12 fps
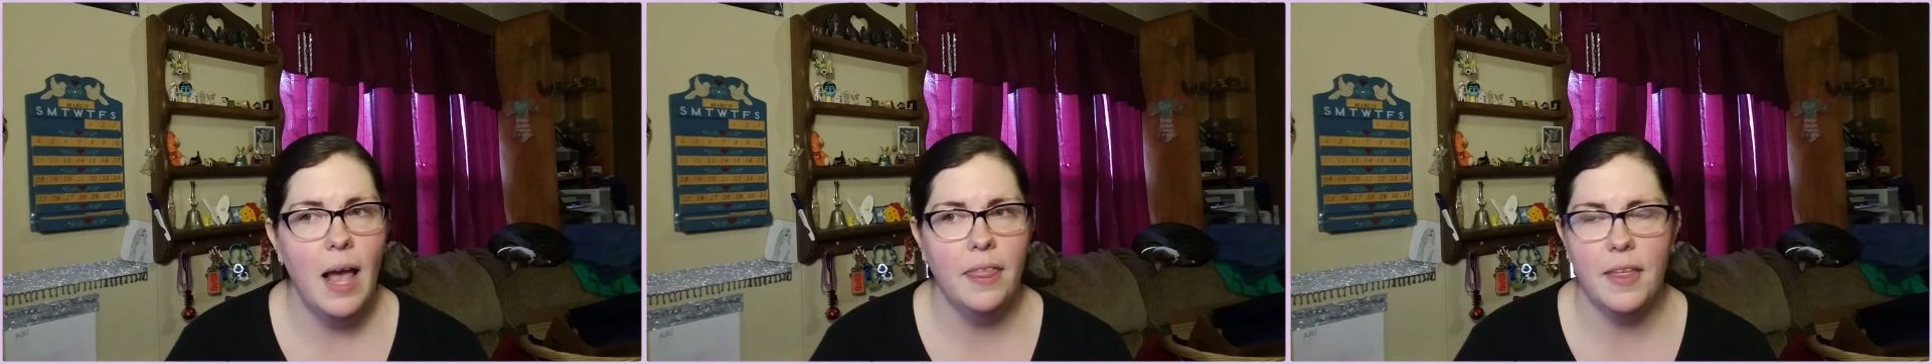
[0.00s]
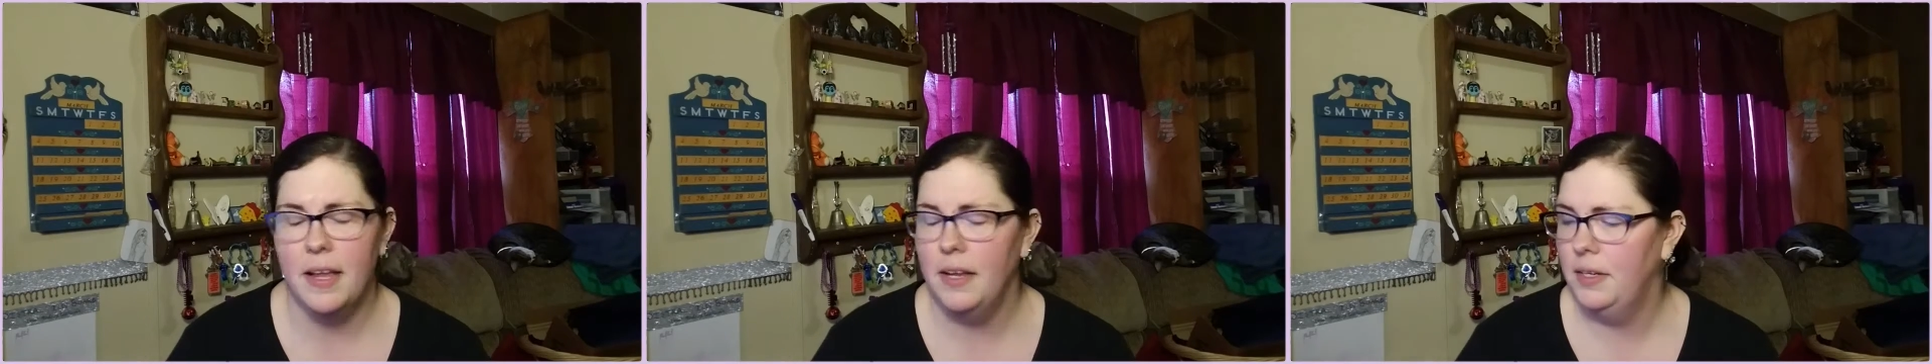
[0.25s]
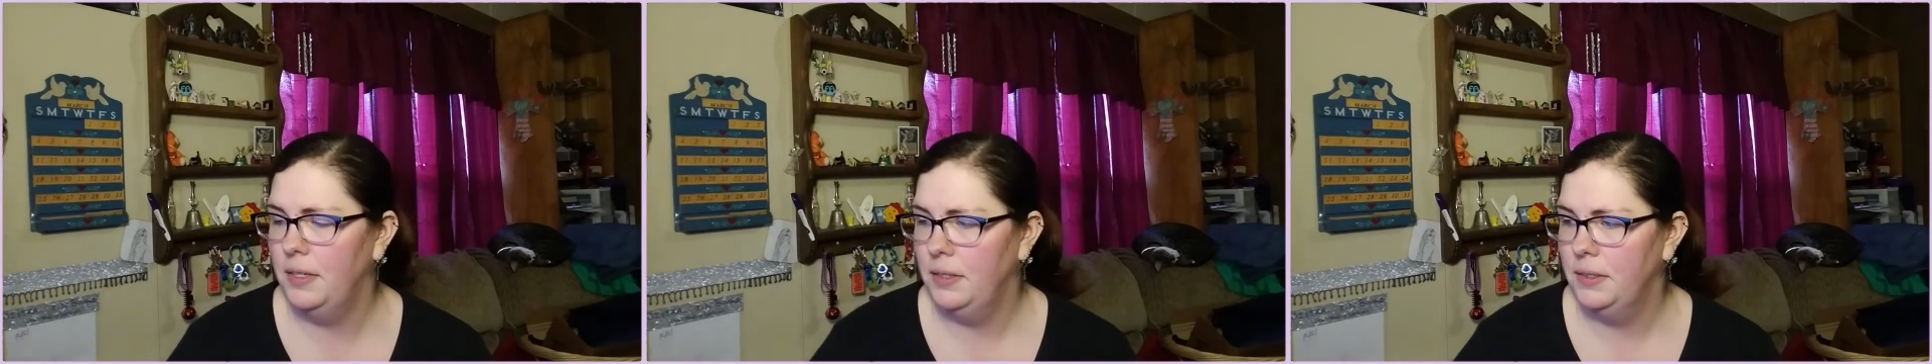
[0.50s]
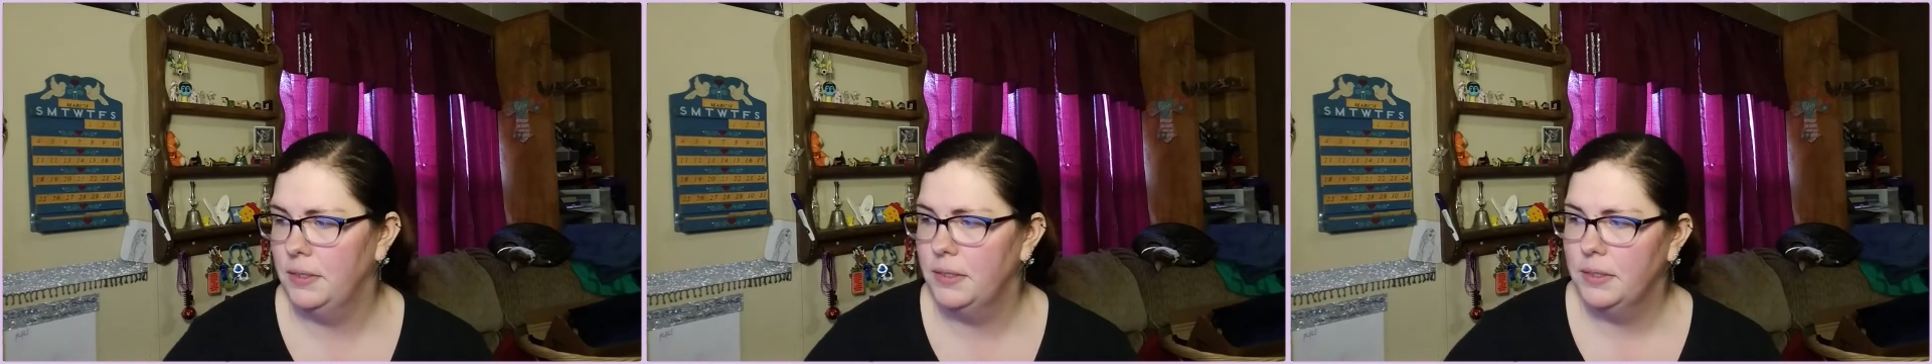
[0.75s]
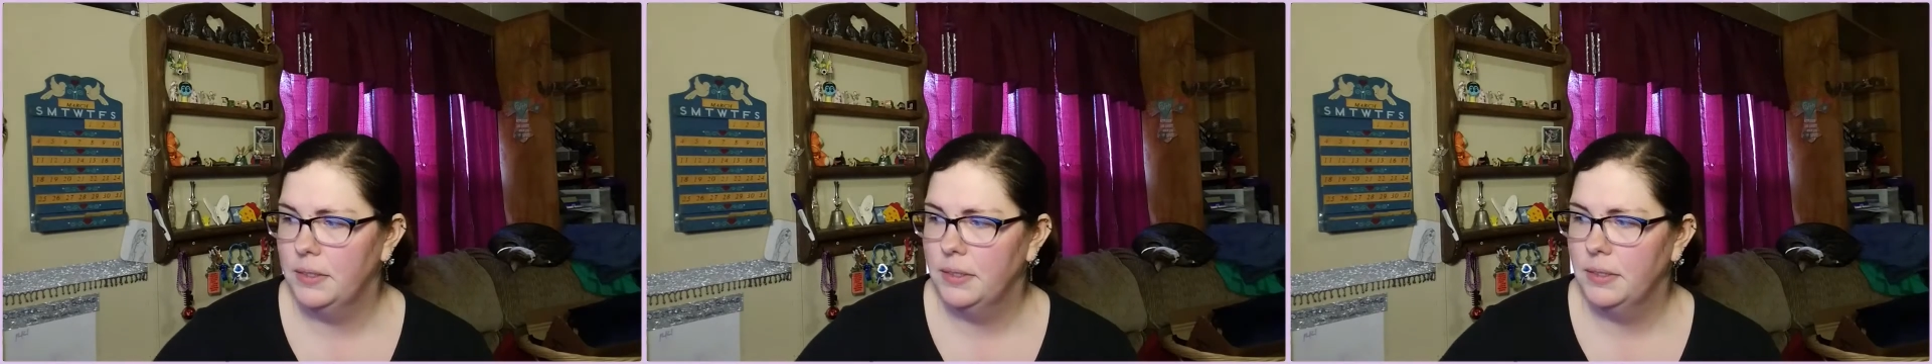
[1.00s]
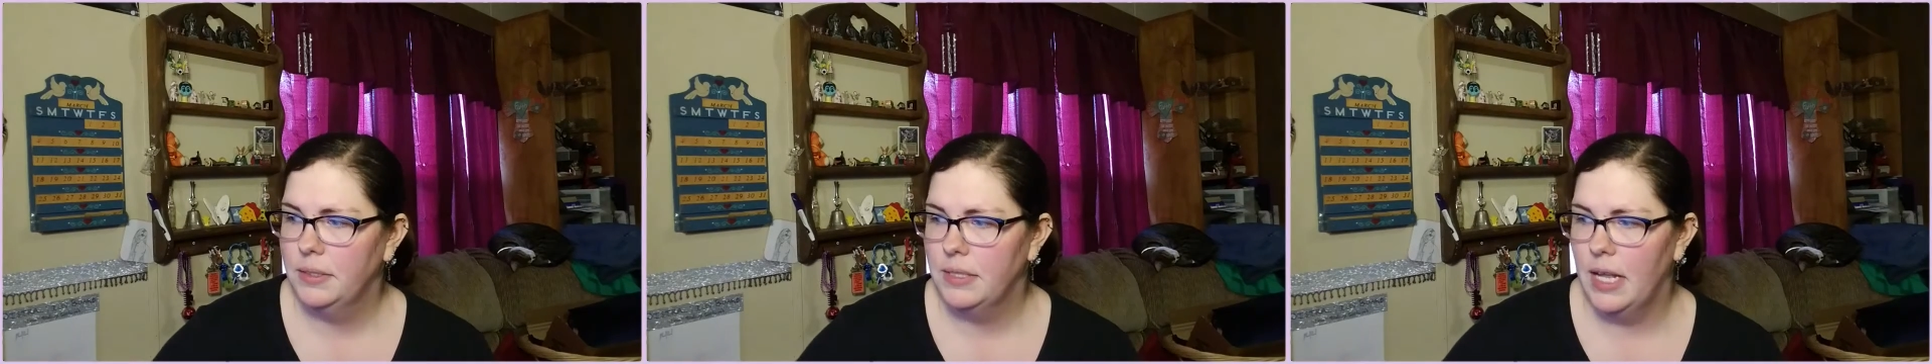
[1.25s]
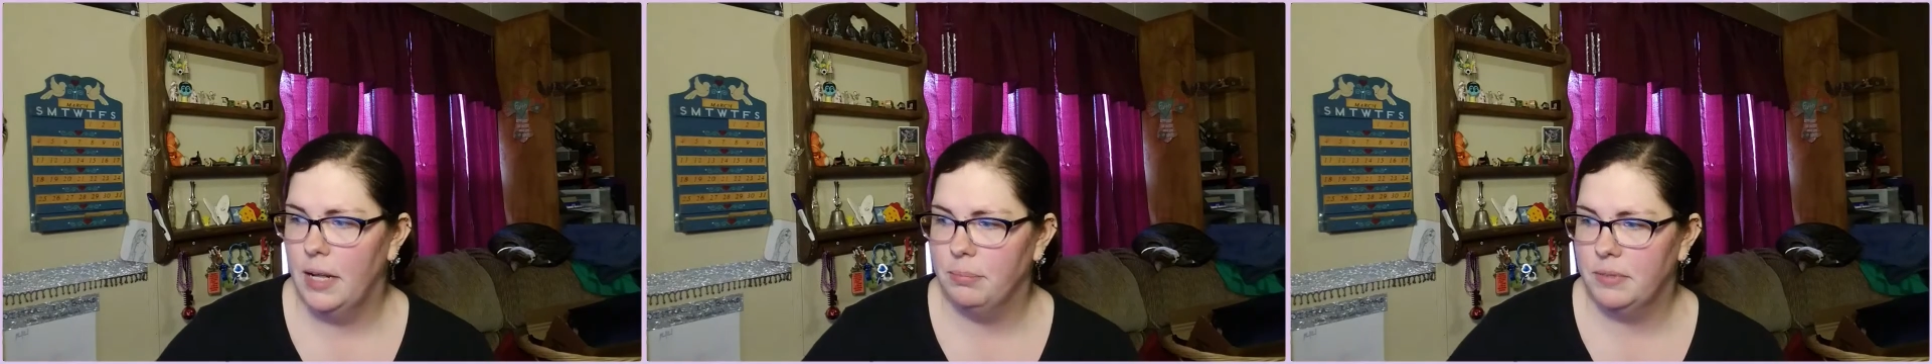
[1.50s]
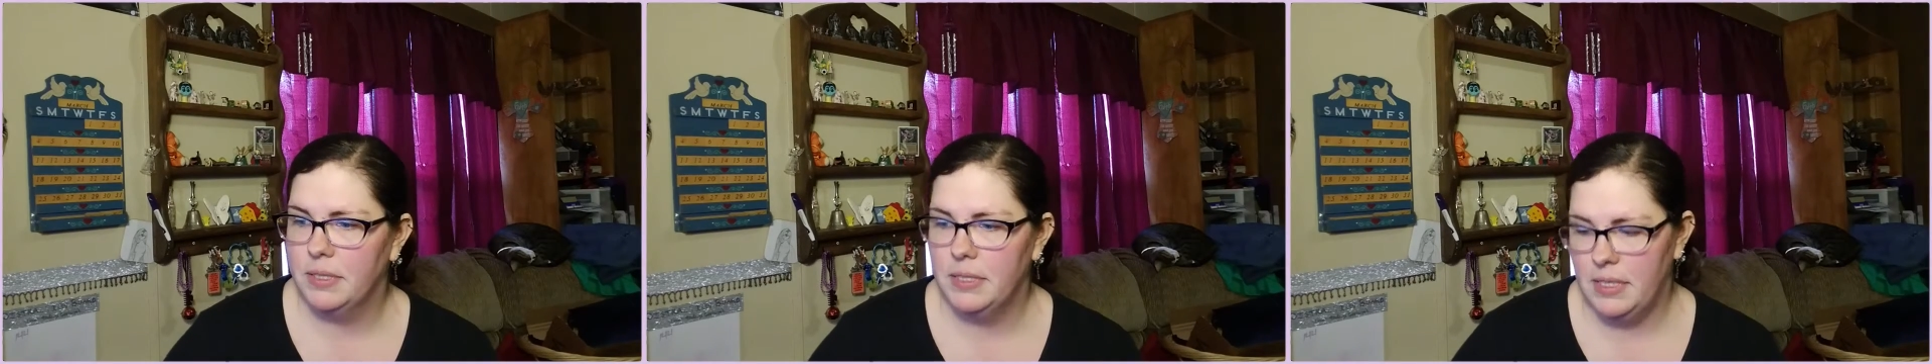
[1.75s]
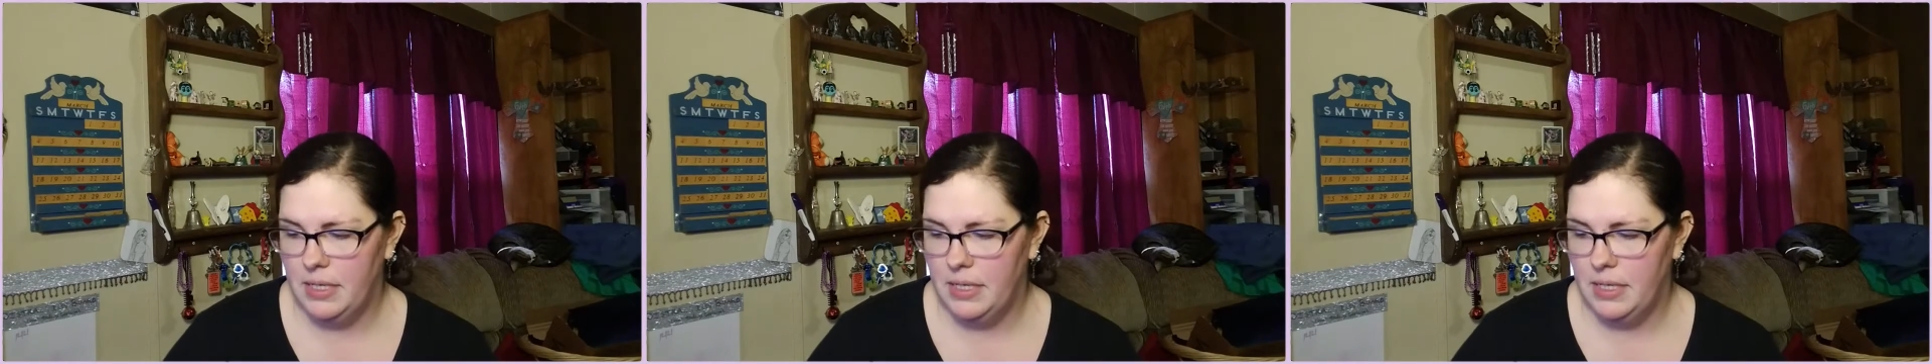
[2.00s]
I think helped